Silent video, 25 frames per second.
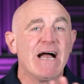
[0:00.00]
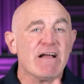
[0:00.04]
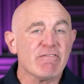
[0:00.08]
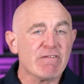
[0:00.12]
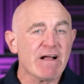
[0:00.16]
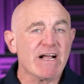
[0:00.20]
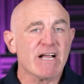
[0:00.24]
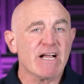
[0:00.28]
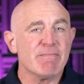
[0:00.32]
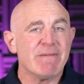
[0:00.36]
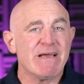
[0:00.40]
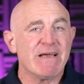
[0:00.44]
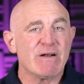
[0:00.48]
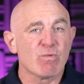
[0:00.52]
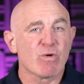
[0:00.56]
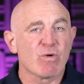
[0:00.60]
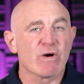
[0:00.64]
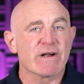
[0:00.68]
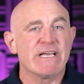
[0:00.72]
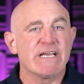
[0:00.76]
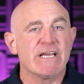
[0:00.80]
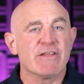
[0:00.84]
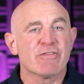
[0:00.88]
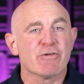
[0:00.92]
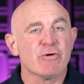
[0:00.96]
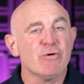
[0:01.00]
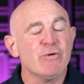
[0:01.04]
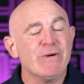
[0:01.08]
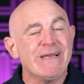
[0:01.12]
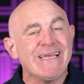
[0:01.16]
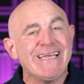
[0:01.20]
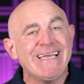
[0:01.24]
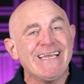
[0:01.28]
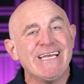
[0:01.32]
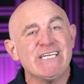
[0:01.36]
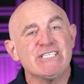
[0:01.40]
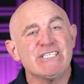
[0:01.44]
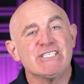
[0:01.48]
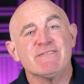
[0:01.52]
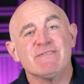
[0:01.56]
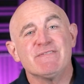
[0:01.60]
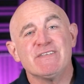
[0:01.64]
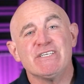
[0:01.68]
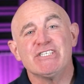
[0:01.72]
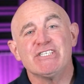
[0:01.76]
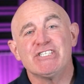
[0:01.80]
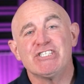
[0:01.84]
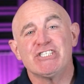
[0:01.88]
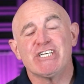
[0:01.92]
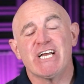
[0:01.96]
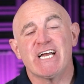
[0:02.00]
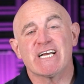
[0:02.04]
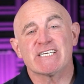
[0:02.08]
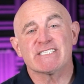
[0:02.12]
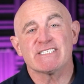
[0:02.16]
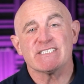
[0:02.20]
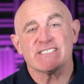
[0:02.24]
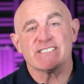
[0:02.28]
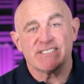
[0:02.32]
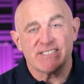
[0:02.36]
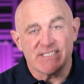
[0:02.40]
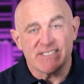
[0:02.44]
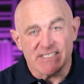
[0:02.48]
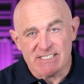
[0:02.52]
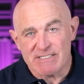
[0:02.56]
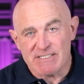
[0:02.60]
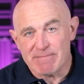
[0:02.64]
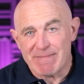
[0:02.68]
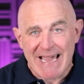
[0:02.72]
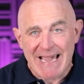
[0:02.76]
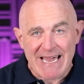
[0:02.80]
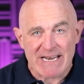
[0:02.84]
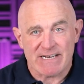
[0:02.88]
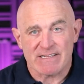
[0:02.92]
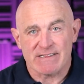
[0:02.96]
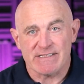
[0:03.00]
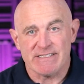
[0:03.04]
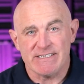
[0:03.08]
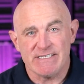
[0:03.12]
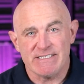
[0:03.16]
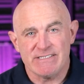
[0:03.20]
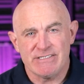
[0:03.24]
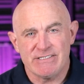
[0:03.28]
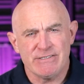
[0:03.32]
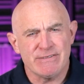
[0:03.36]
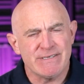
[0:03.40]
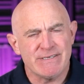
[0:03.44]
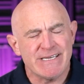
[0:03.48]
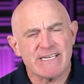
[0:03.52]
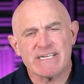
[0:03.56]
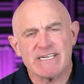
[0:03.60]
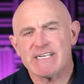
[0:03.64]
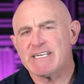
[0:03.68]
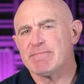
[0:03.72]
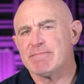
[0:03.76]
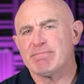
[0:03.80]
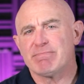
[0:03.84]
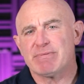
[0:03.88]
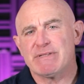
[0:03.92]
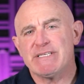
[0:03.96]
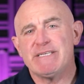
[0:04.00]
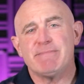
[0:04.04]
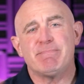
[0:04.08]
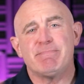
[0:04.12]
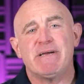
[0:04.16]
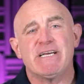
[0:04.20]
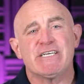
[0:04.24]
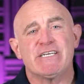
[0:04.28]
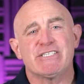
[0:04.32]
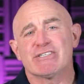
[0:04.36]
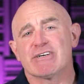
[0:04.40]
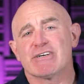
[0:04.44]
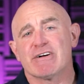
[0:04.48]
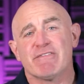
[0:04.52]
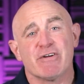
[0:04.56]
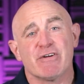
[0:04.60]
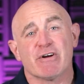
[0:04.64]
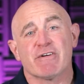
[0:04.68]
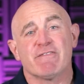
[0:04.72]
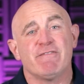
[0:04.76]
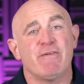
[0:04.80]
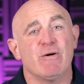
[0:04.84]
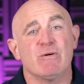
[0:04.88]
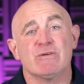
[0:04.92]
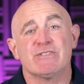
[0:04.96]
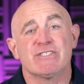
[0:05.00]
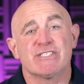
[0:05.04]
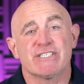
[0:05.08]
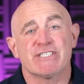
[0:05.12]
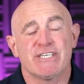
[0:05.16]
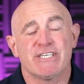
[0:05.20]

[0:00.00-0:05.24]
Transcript: I recommend working through each of these checks systematically to get a complete picture of your phone's